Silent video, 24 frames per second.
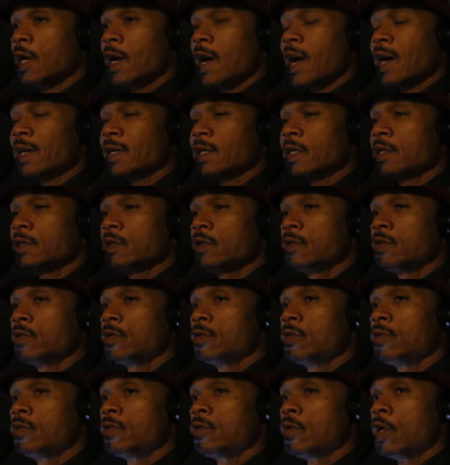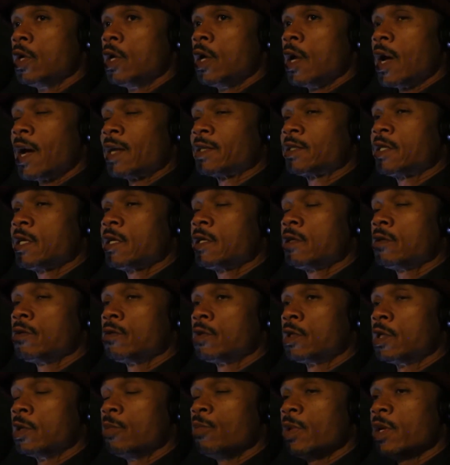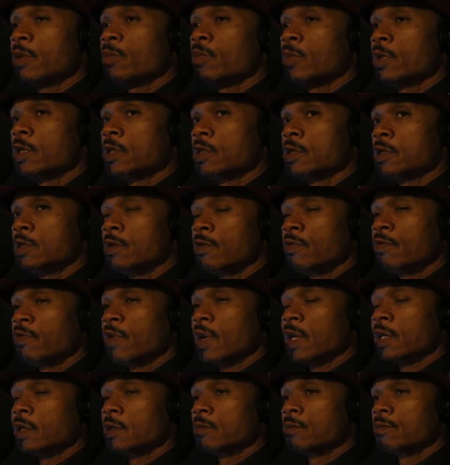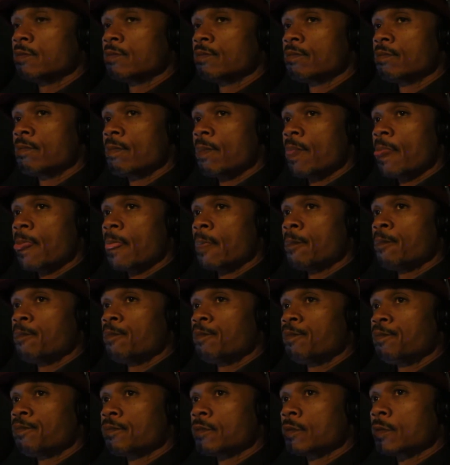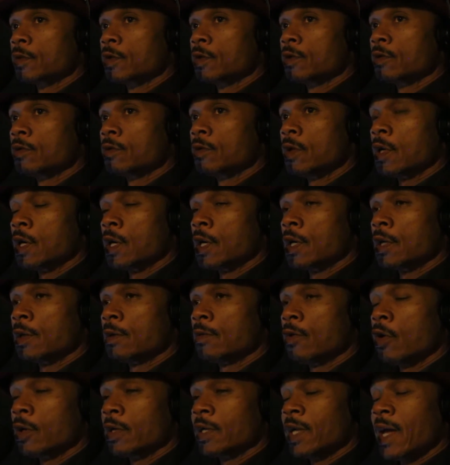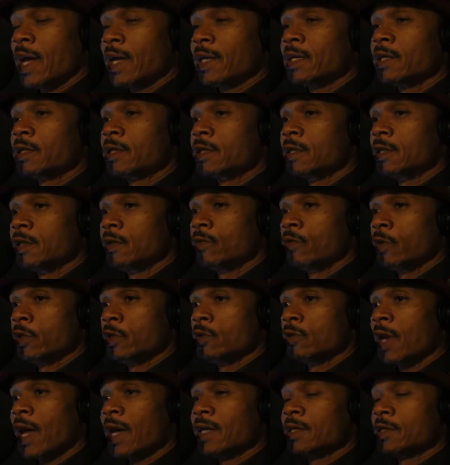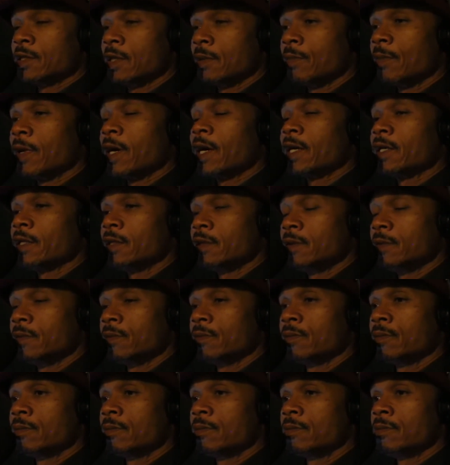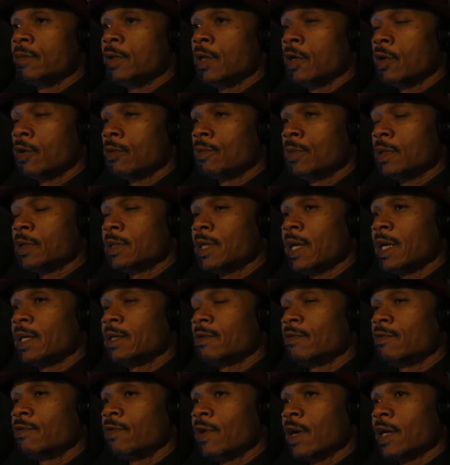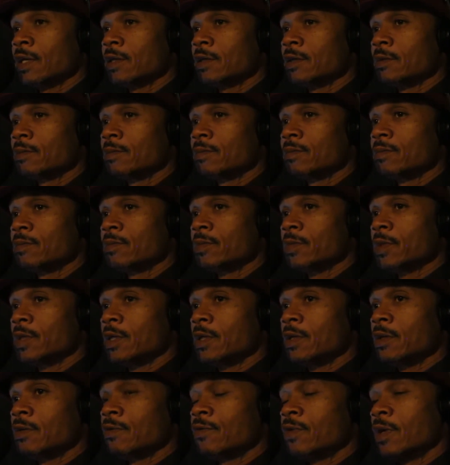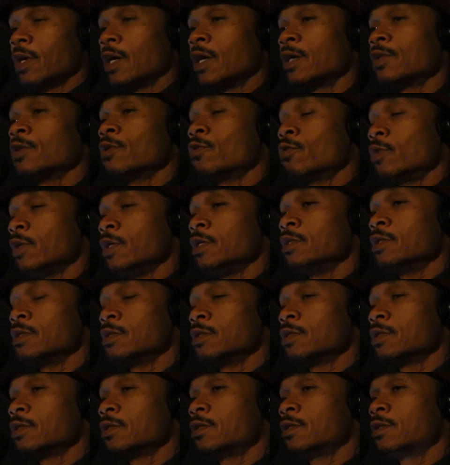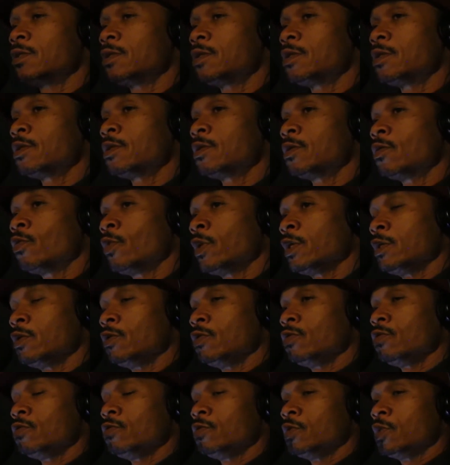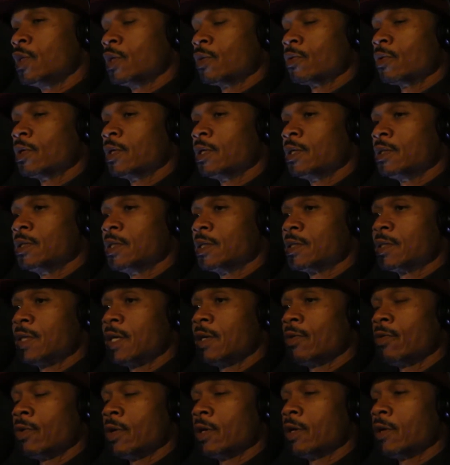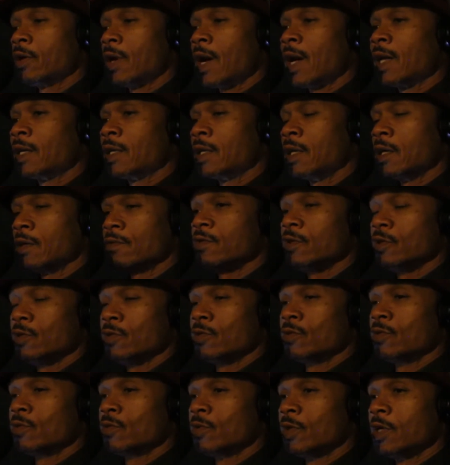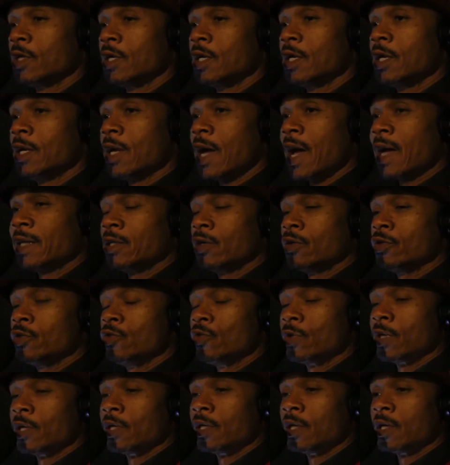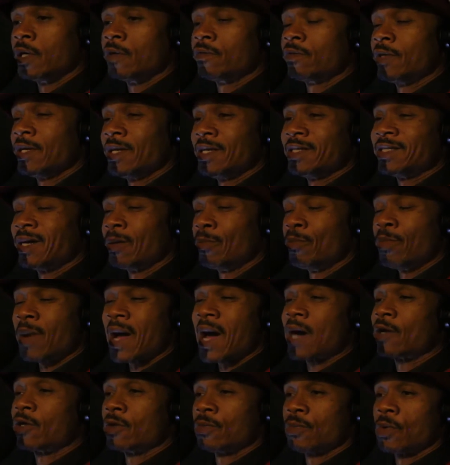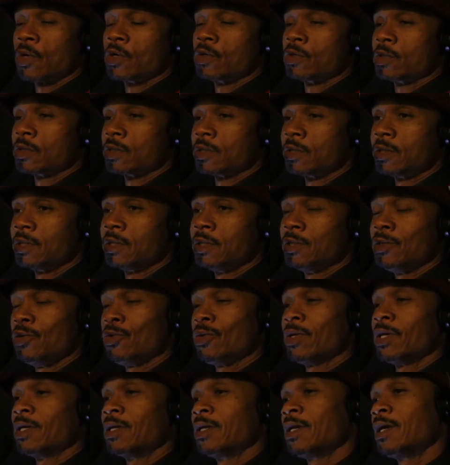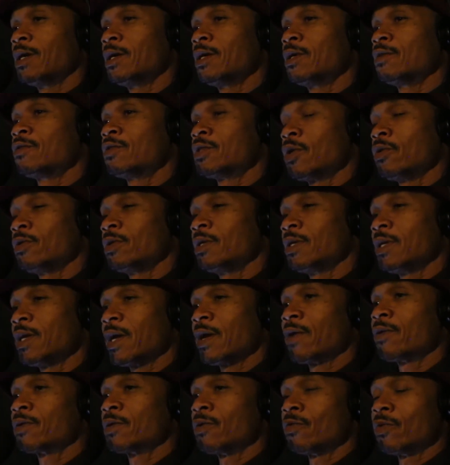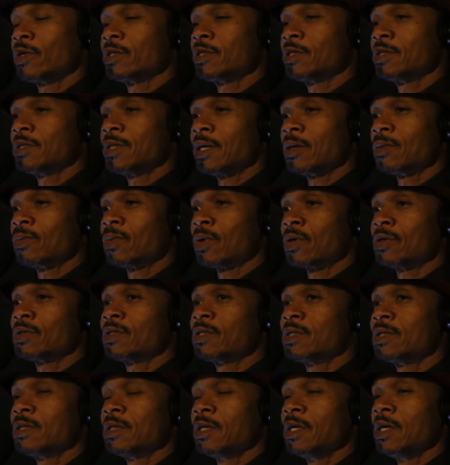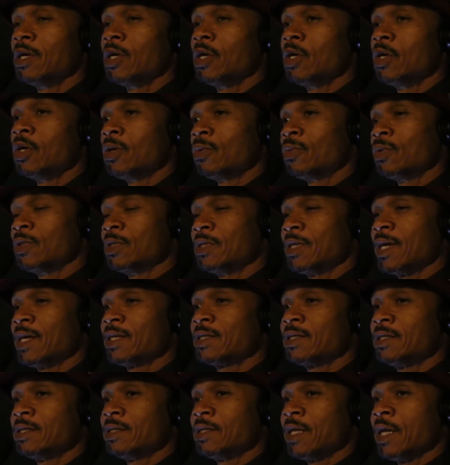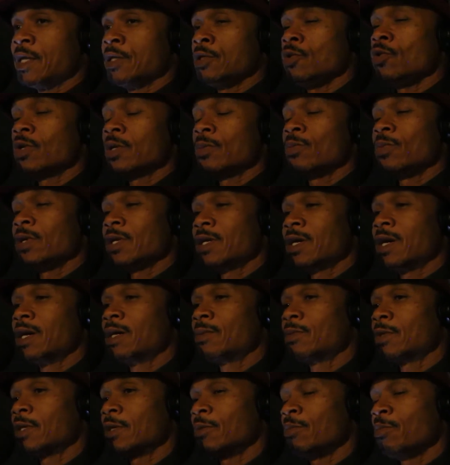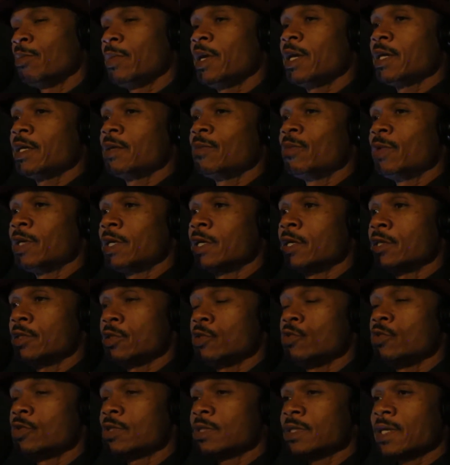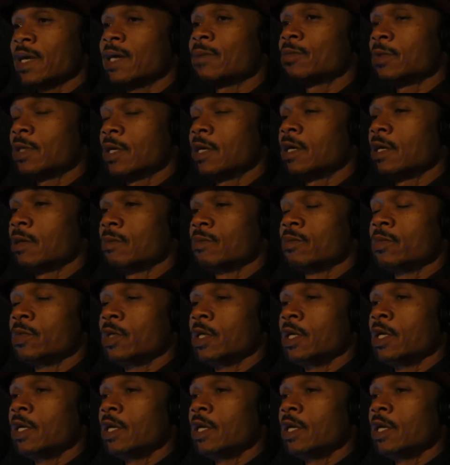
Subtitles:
How can you, I think commitments develop organically when you like somebody, you know, but they develop for other reasons when you generally just say, well, I love you. I know you can love things about a person. You can love certain characteristics that a person possesses, and you can become committed because you stepped up.